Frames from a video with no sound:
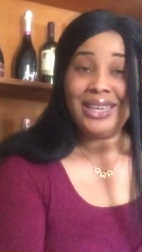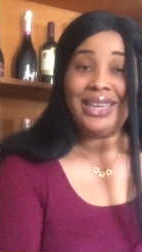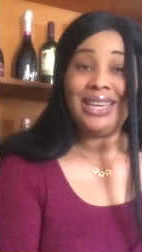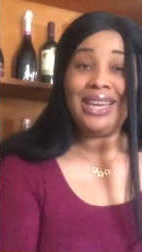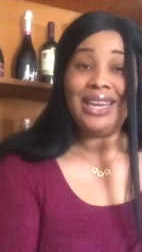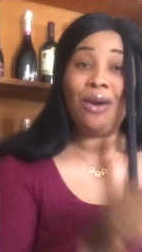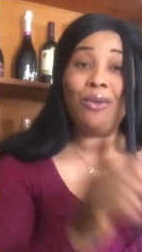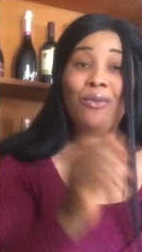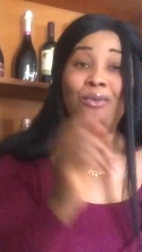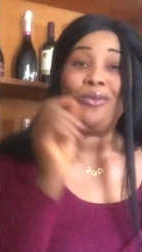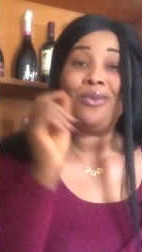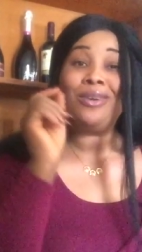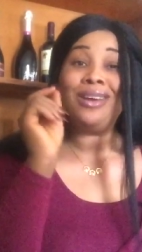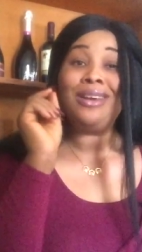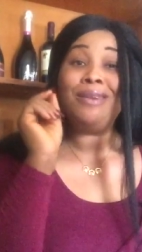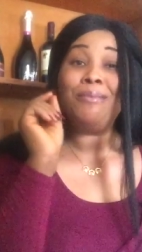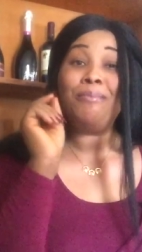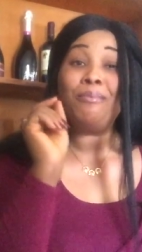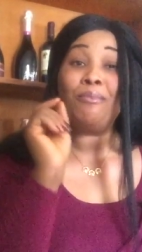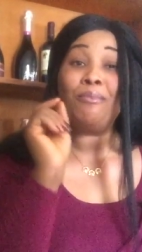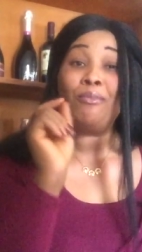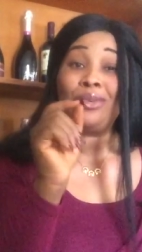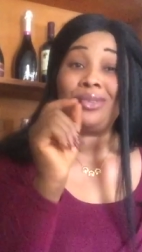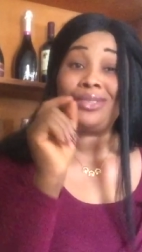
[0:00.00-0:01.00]
that will
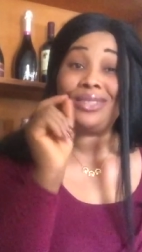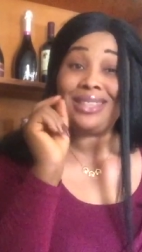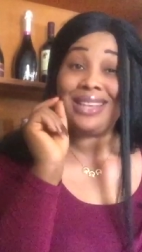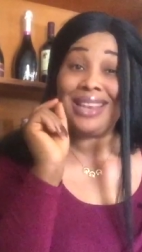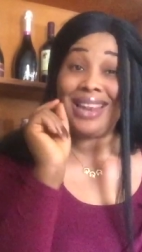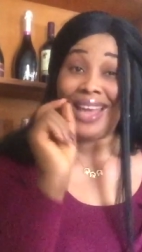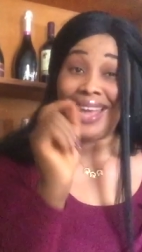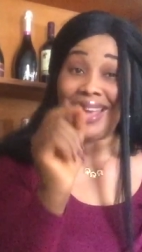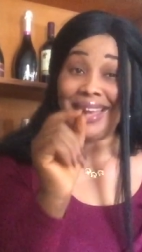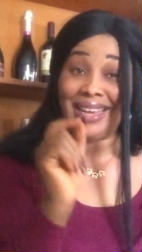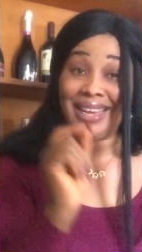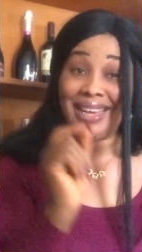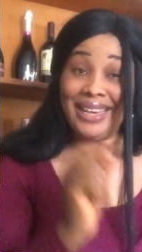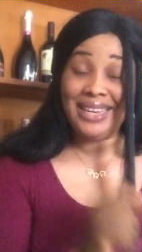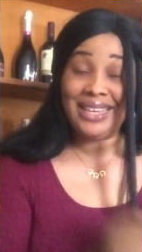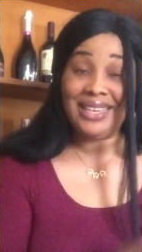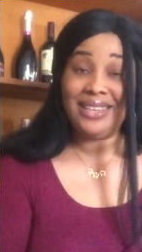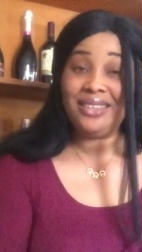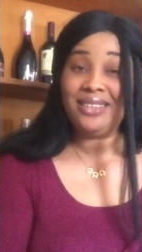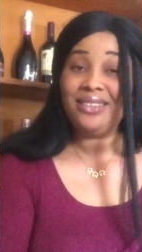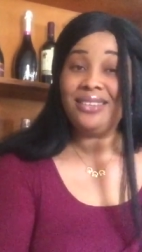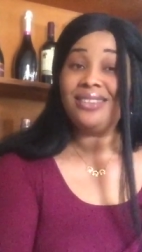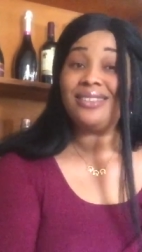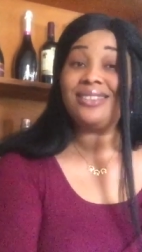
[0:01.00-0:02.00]
most likely
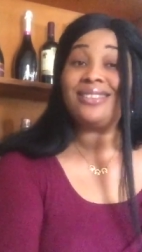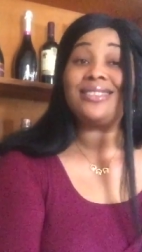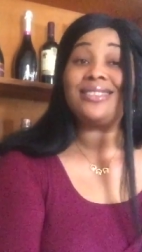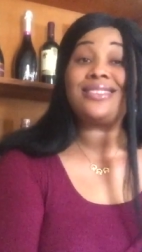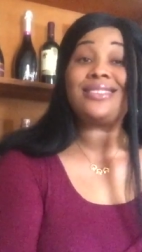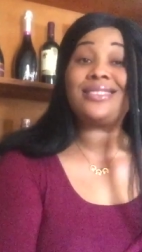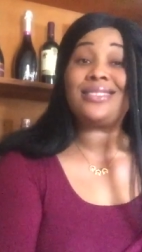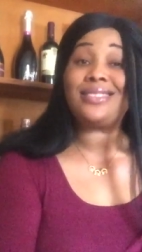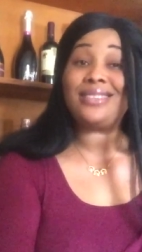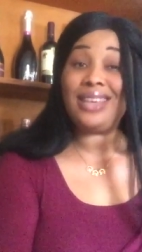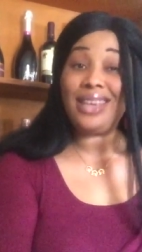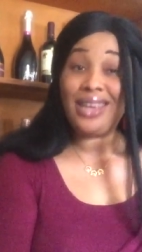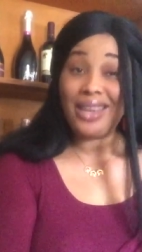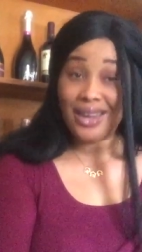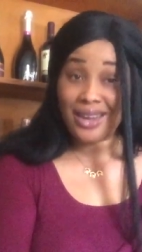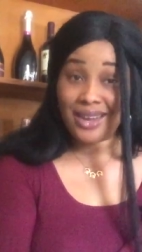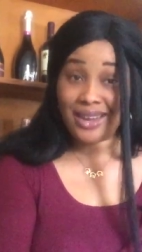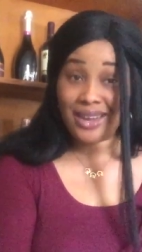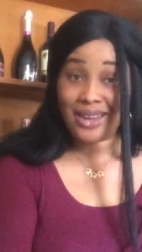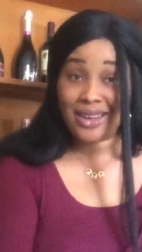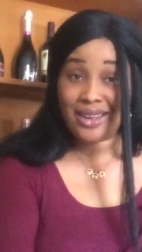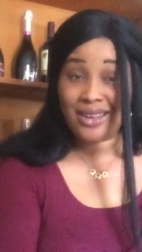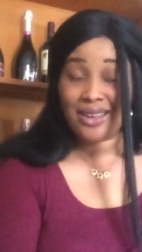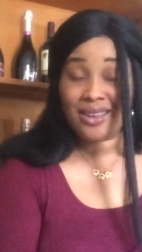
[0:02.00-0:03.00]

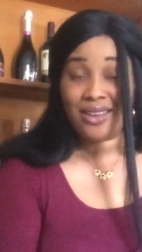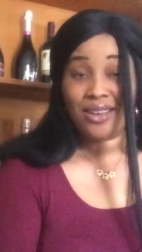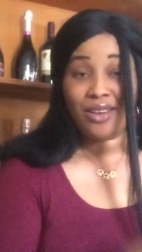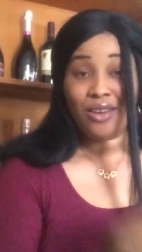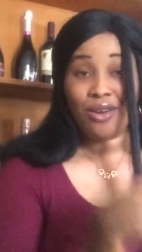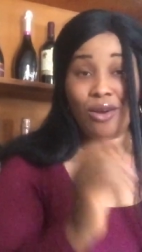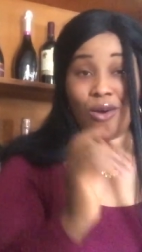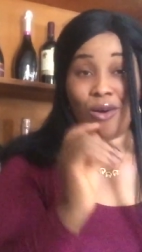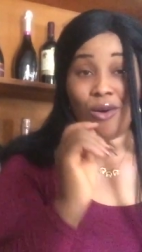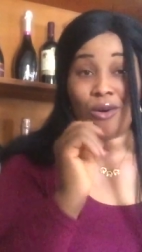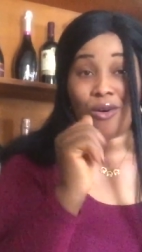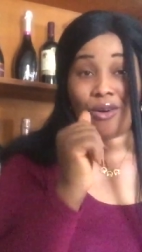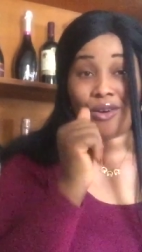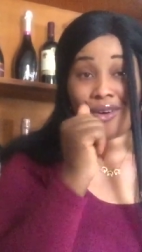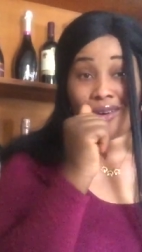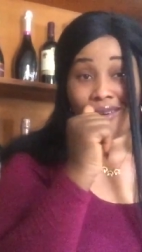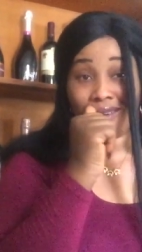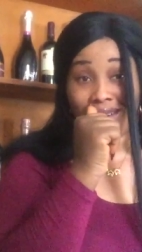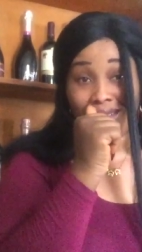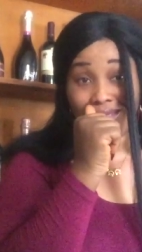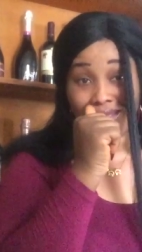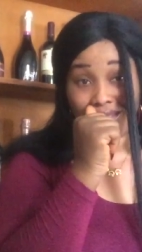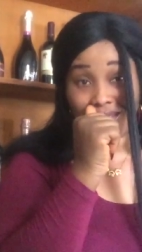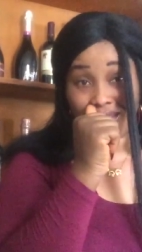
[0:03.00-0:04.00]
sink or
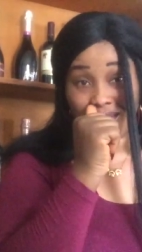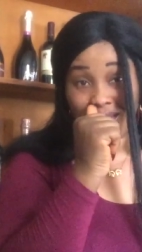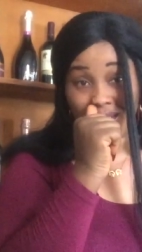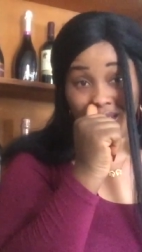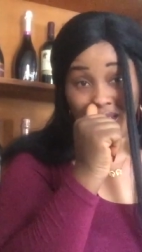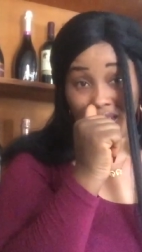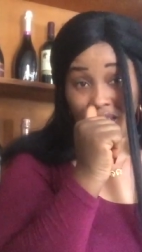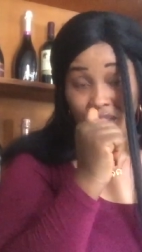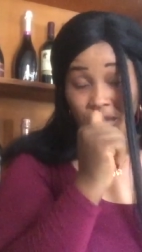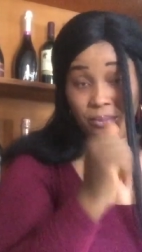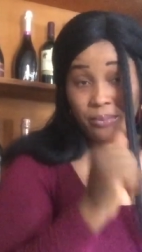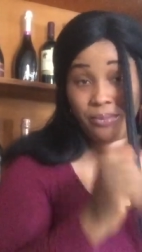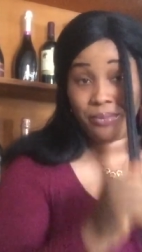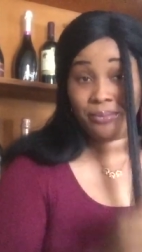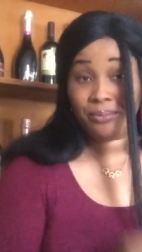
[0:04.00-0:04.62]
crash this ship